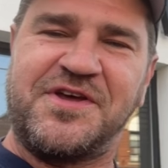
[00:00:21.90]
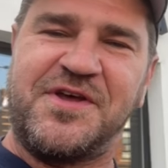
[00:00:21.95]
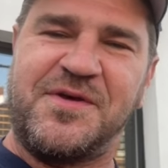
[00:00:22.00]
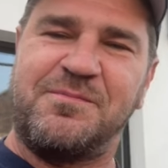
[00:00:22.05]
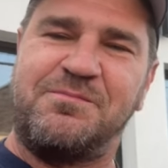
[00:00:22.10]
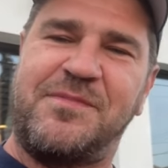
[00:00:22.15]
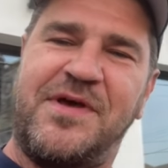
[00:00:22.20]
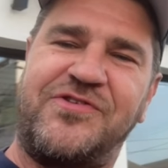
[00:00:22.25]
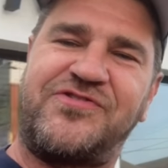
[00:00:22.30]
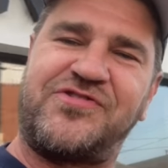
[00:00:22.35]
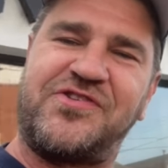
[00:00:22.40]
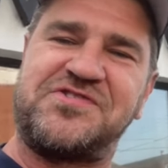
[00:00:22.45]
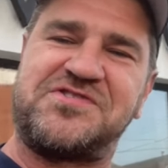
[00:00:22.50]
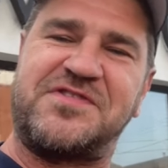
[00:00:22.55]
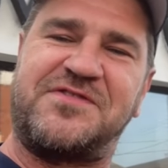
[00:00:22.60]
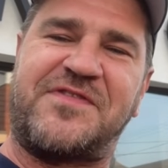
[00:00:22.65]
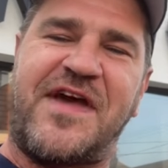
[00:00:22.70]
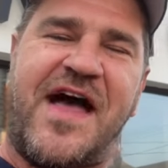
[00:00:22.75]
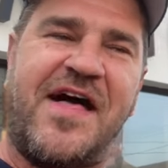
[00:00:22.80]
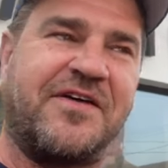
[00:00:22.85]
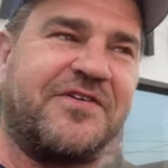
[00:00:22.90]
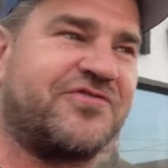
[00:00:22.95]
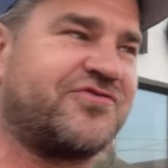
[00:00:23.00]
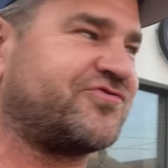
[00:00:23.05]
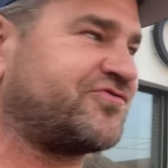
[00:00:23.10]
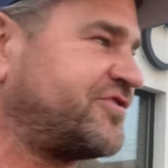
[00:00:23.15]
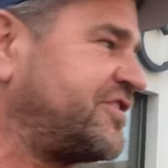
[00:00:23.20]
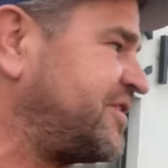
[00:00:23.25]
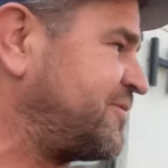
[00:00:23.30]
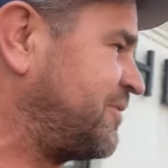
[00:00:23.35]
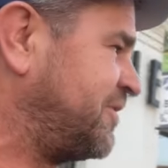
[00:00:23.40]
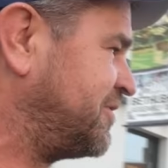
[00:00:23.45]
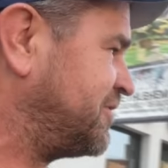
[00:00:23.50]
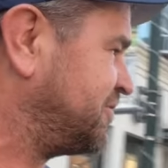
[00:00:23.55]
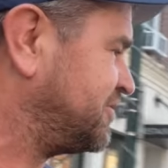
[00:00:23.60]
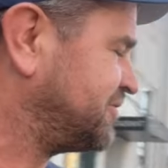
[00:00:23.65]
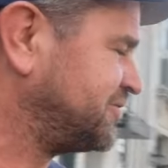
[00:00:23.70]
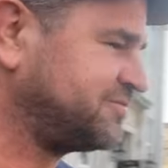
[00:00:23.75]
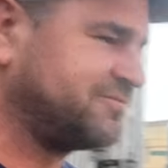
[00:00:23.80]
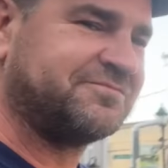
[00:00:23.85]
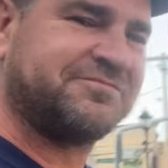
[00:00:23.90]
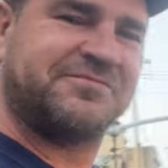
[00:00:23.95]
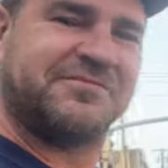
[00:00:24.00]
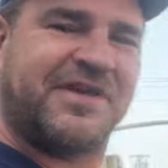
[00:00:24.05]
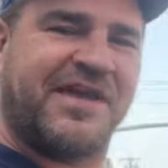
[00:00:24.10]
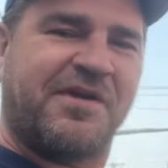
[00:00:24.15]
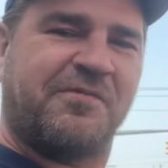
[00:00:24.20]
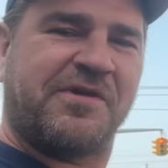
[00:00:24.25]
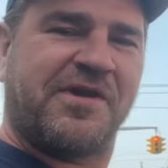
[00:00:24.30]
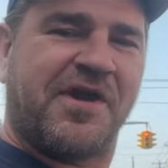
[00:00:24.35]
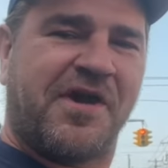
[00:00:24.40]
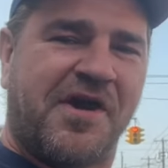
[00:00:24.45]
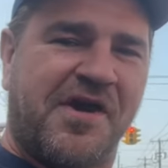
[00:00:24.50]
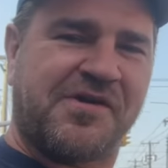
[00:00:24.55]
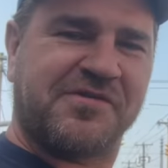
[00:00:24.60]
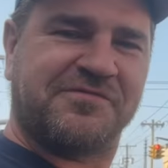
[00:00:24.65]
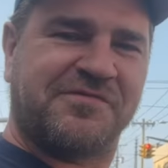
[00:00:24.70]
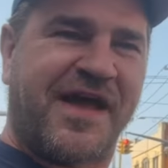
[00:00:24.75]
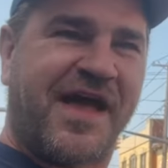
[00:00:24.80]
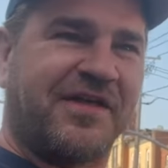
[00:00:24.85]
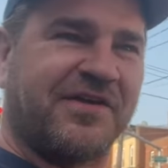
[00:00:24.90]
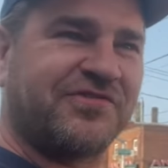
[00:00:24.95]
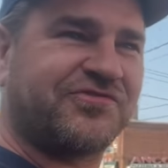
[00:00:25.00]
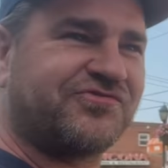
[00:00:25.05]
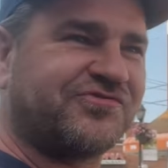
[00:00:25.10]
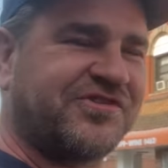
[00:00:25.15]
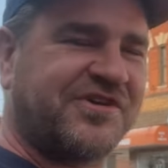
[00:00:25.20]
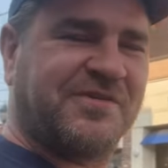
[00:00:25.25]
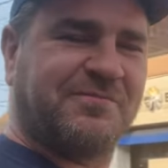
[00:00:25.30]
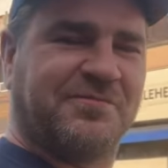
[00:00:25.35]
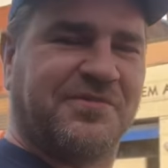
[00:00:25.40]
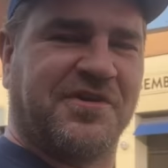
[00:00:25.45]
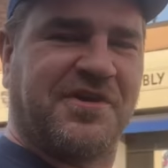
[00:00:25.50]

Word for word: Mitchell's in Valley Stream. Here we are, Valley Stream.